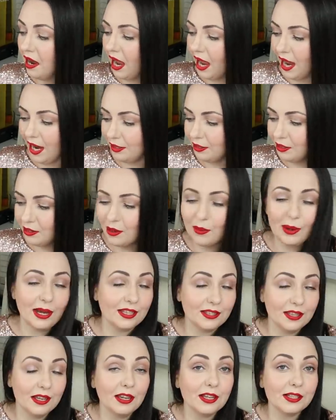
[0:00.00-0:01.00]
I don't know,
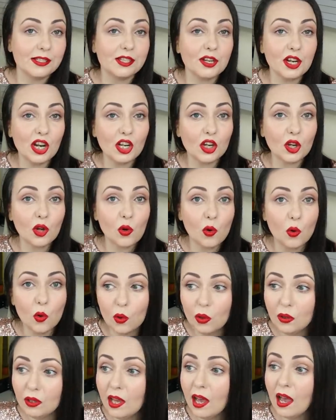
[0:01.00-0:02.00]
I think it's really
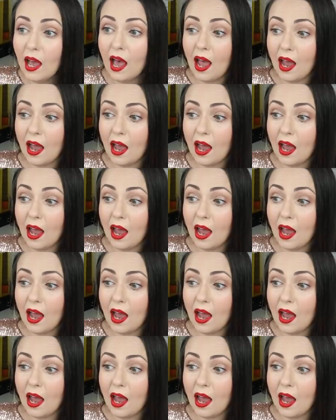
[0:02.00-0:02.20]
cool